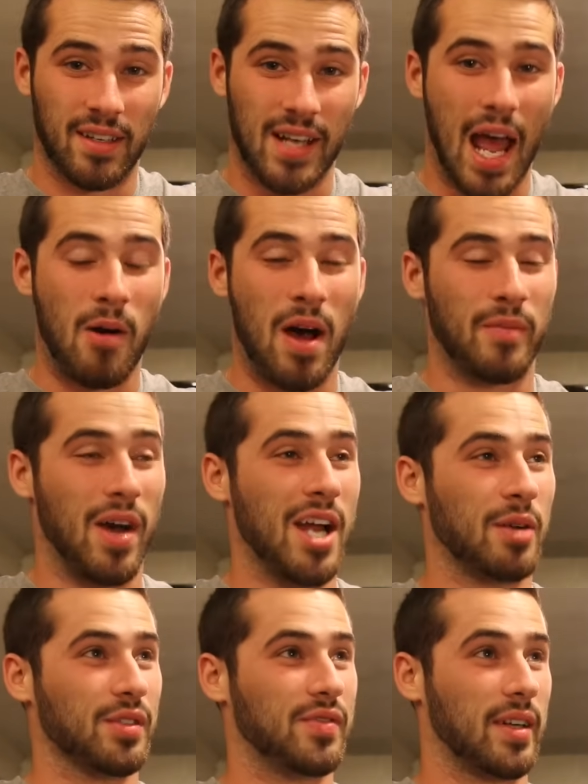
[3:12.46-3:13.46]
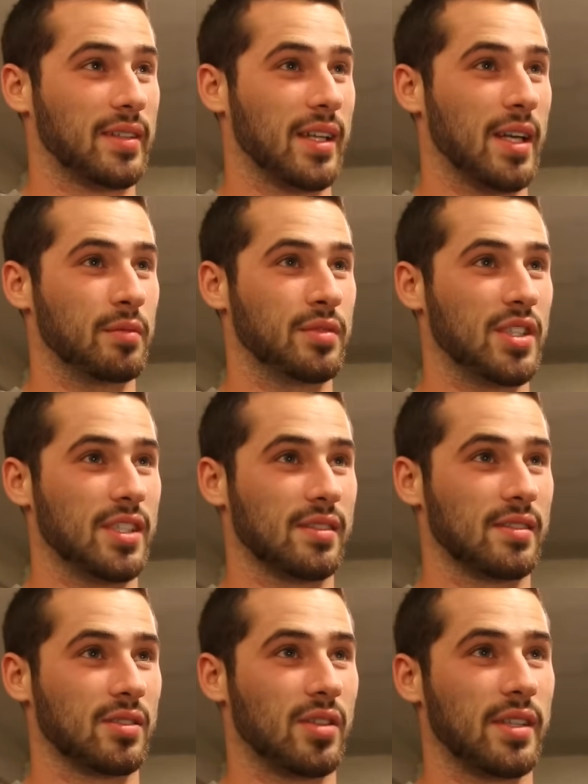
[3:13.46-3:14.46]
Now I almost fucked it up.
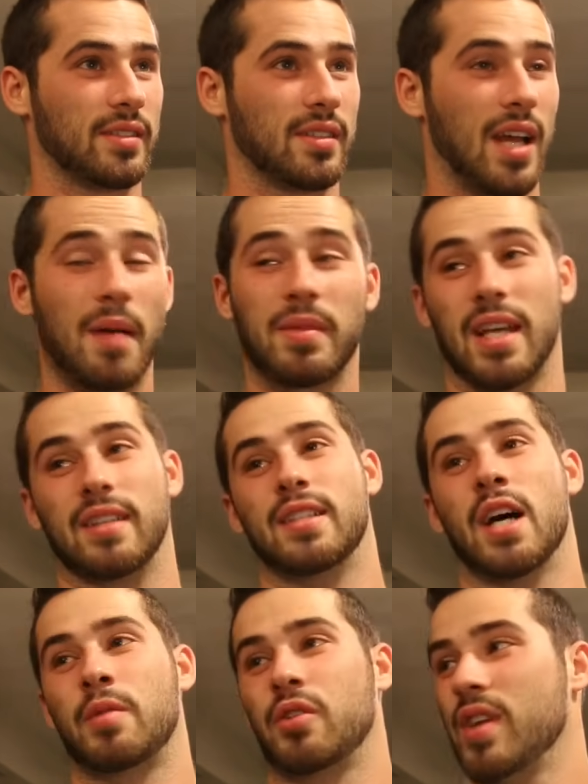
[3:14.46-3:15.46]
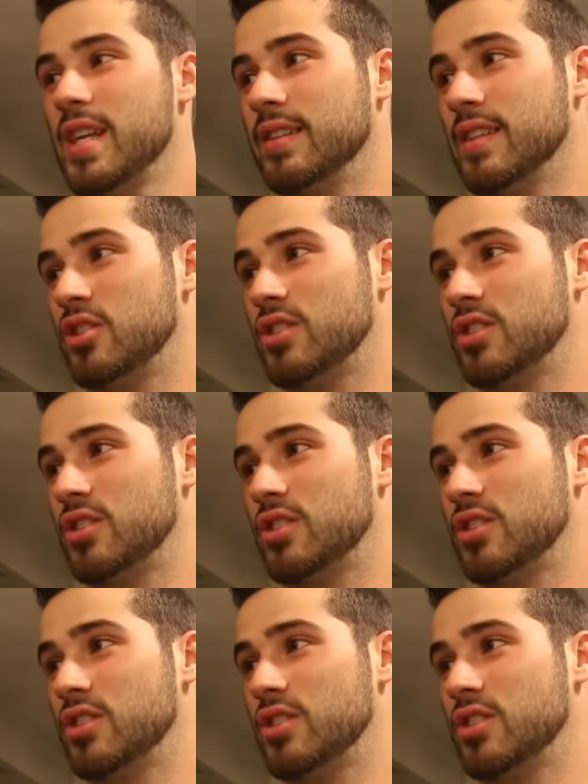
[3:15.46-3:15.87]
Jesus Christ. I'm getting dumber reading this